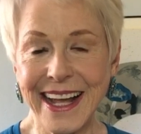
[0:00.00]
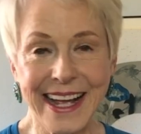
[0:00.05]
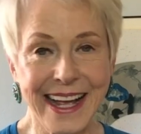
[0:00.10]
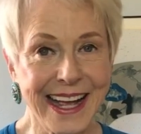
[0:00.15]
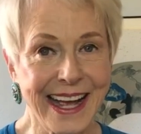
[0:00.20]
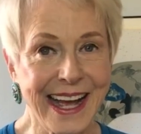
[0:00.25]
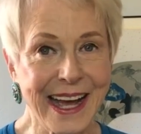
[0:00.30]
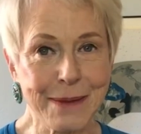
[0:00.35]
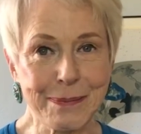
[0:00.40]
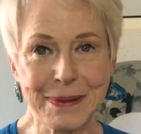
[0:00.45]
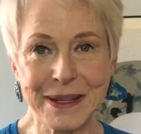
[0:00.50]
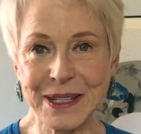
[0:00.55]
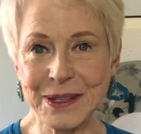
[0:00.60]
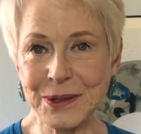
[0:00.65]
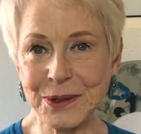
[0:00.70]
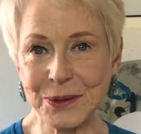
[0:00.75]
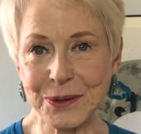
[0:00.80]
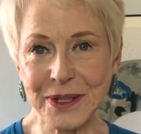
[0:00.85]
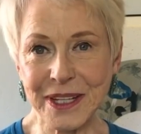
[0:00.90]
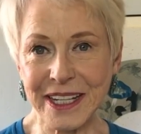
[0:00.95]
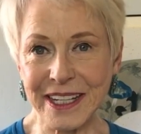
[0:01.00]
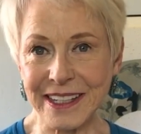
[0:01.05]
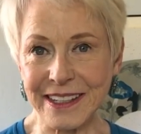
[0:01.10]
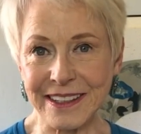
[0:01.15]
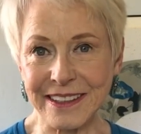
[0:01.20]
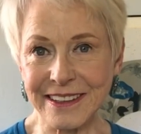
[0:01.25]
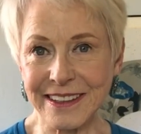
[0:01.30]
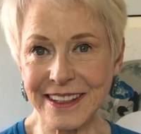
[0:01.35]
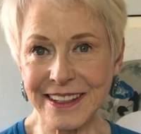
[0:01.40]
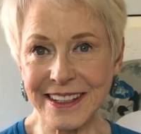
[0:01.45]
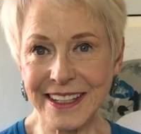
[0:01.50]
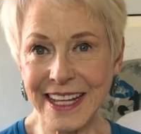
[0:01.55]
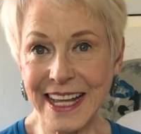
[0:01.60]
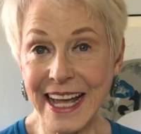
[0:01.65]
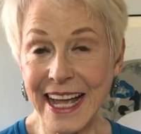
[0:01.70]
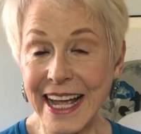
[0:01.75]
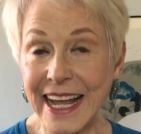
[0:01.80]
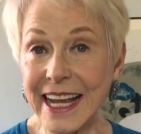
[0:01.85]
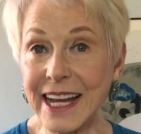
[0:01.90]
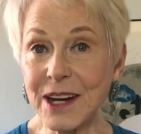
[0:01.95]
Happy New Year.
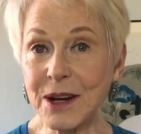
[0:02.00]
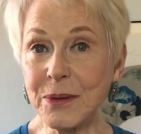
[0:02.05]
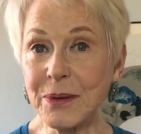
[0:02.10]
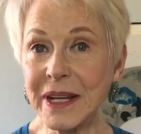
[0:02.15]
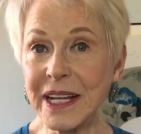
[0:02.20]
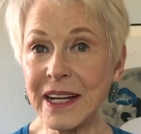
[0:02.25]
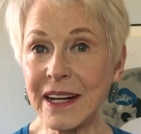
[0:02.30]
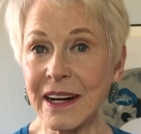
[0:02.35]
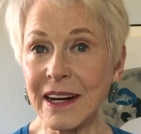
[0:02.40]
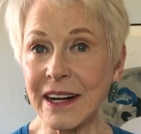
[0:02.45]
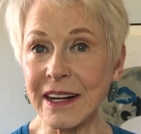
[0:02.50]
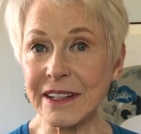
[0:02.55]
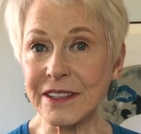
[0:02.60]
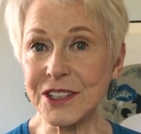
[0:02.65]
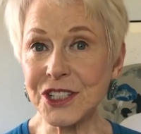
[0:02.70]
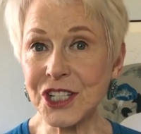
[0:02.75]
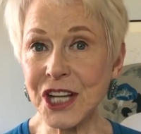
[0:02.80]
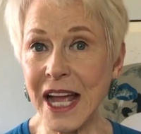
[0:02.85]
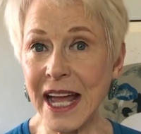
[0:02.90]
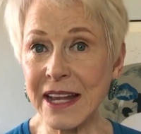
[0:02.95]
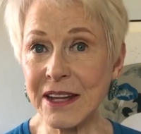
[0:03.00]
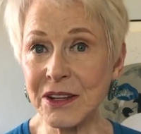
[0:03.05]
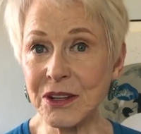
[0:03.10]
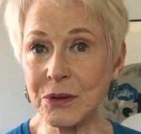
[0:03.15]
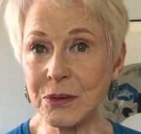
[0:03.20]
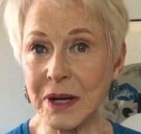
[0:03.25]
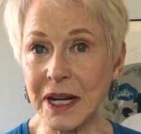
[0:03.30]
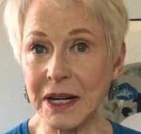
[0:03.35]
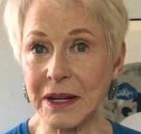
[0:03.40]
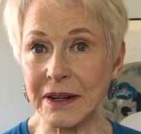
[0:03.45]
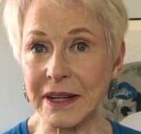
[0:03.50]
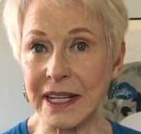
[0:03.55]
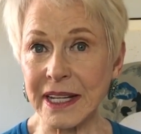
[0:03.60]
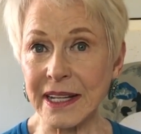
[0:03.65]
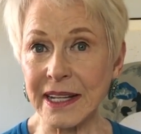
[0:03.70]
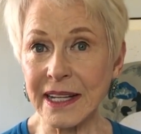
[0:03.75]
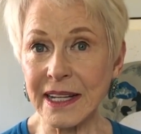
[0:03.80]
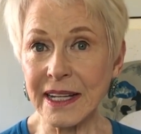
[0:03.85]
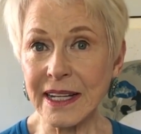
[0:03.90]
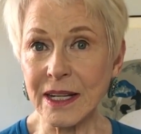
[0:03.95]
Here we are,
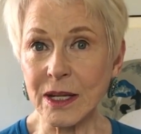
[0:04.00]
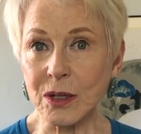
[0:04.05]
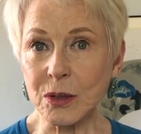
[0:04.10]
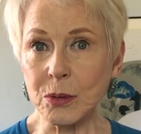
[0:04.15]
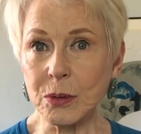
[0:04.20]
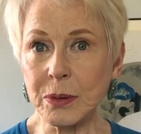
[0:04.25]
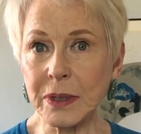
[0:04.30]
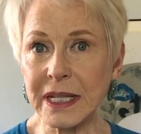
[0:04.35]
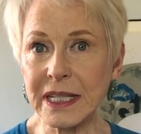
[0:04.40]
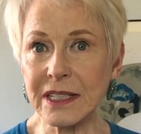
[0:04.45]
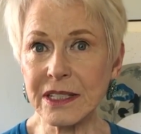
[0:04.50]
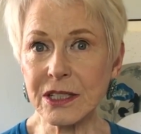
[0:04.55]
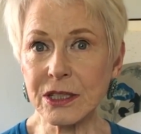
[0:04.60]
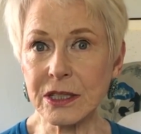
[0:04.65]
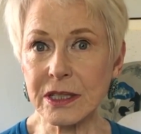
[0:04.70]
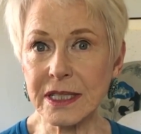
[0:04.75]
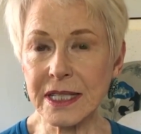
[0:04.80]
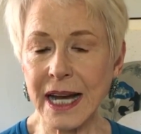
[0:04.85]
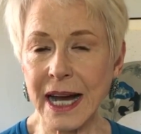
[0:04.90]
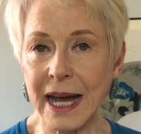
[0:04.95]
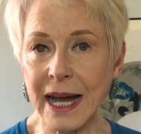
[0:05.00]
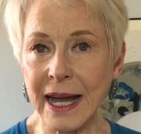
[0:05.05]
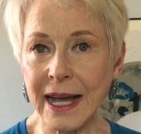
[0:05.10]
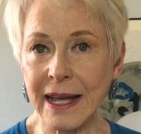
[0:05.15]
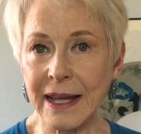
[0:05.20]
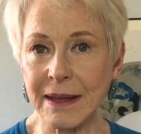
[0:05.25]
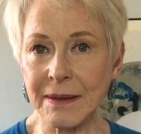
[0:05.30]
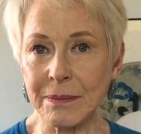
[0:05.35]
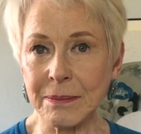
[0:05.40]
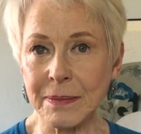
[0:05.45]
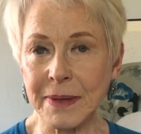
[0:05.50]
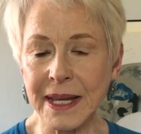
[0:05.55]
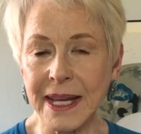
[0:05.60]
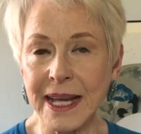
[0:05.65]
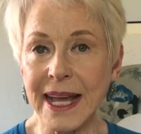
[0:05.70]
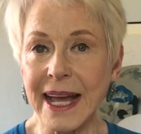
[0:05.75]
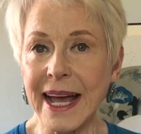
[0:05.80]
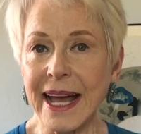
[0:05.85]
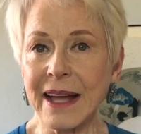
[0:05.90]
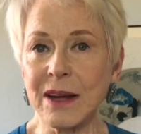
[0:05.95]
January, winter time,
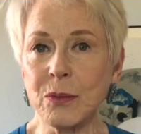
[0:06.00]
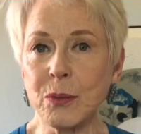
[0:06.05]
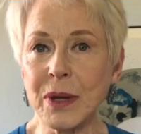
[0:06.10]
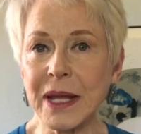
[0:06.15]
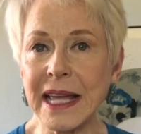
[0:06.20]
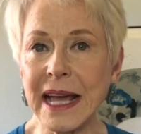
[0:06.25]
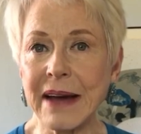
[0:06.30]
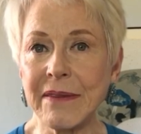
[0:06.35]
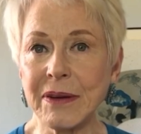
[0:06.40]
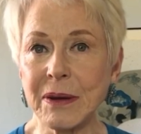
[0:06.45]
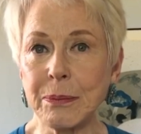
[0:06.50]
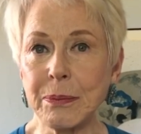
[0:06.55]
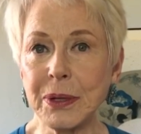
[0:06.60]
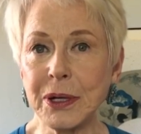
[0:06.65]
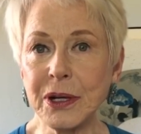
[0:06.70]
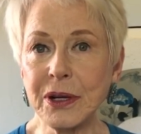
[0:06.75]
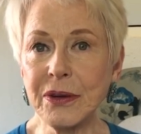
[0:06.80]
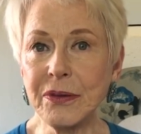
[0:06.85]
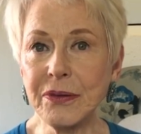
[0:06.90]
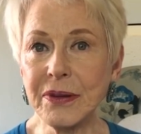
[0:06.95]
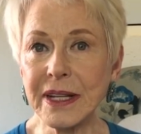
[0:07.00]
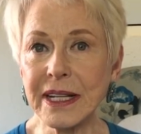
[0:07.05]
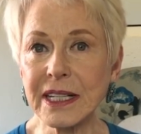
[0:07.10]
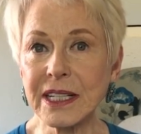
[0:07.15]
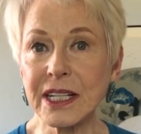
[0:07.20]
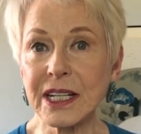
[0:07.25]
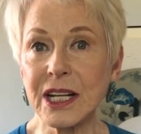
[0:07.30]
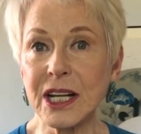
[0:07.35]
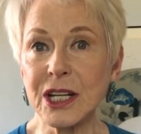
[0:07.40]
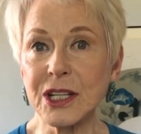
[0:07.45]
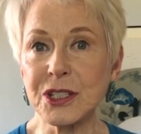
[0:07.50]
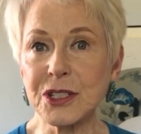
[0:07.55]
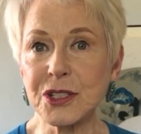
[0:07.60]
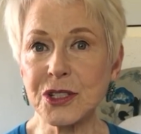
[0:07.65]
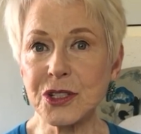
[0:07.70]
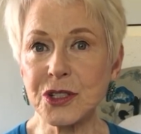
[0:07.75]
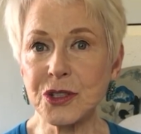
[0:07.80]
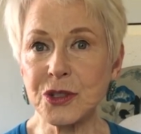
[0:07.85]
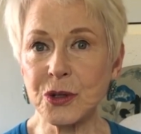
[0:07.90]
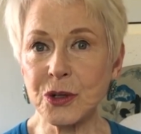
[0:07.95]
and we have a perfect
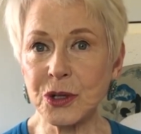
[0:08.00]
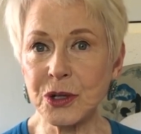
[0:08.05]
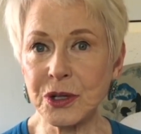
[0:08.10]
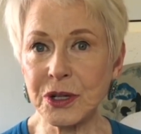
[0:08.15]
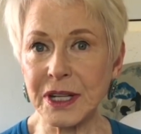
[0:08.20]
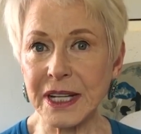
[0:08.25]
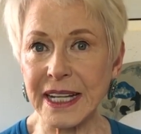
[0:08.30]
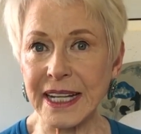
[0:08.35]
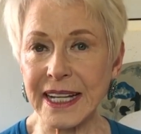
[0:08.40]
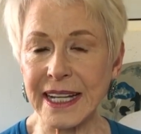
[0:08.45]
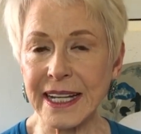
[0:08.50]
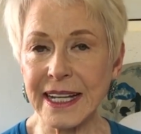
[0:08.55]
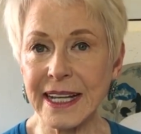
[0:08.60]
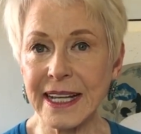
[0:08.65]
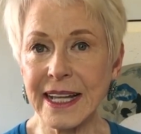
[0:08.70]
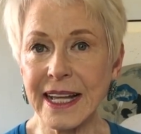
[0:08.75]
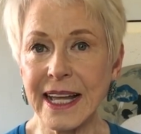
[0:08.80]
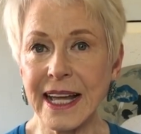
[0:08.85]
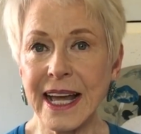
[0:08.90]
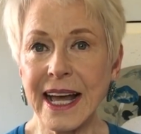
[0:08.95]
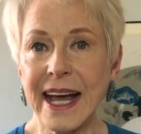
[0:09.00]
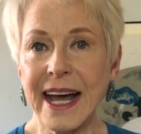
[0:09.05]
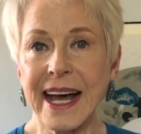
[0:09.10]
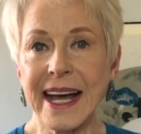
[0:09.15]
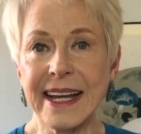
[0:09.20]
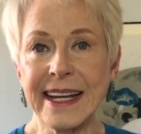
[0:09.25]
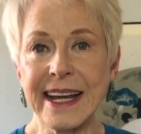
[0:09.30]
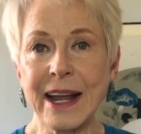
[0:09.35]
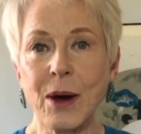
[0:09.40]
story. An